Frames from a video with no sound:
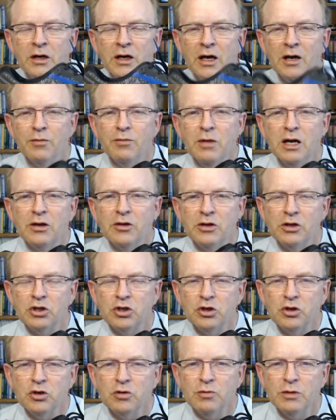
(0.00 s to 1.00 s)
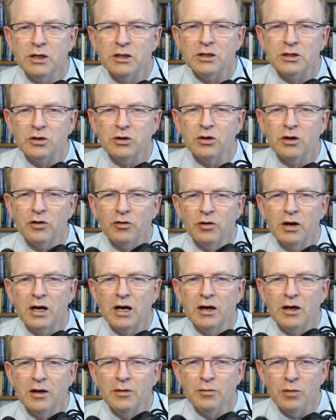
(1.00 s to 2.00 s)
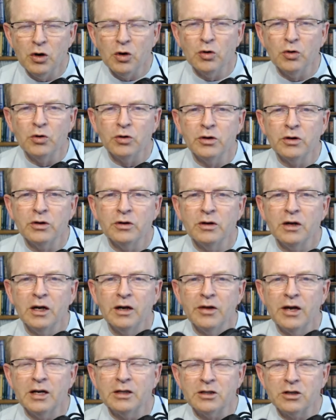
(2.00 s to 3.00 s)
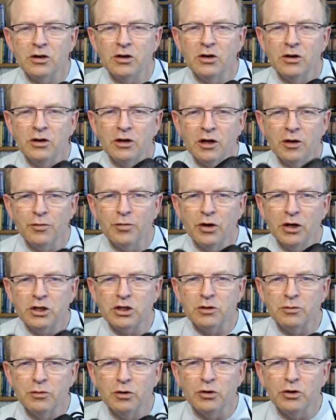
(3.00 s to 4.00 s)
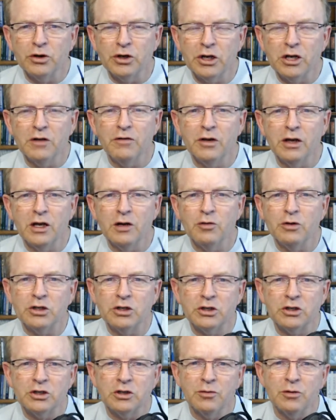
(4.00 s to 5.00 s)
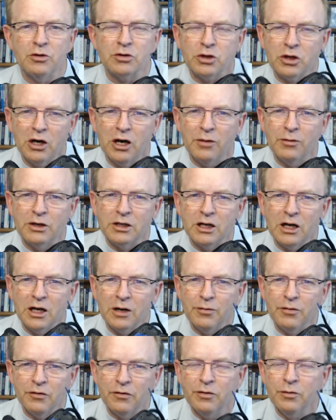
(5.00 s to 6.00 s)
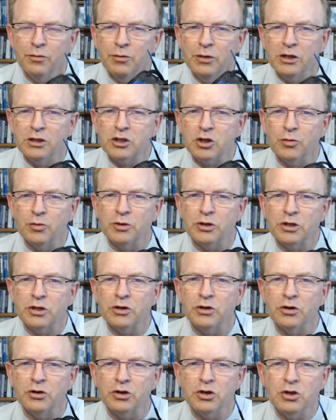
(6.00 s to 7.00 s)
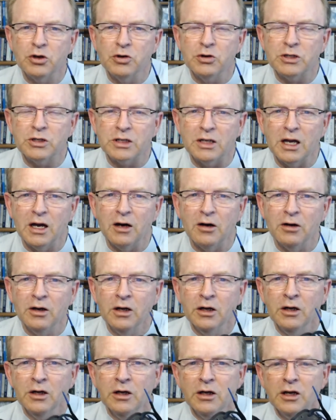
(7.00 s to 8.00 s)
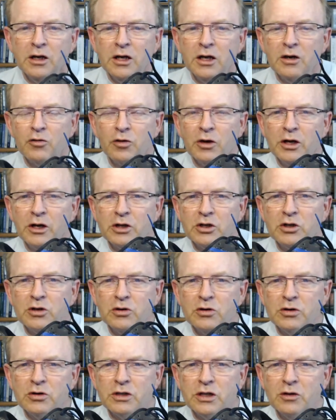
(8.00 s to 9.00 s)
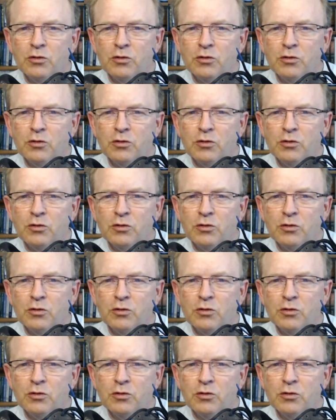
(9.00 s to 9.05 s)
and make the shoe midsole around a mold, and that's called a compression molded EVA, which is the most common type of midsole material used now in running shoes.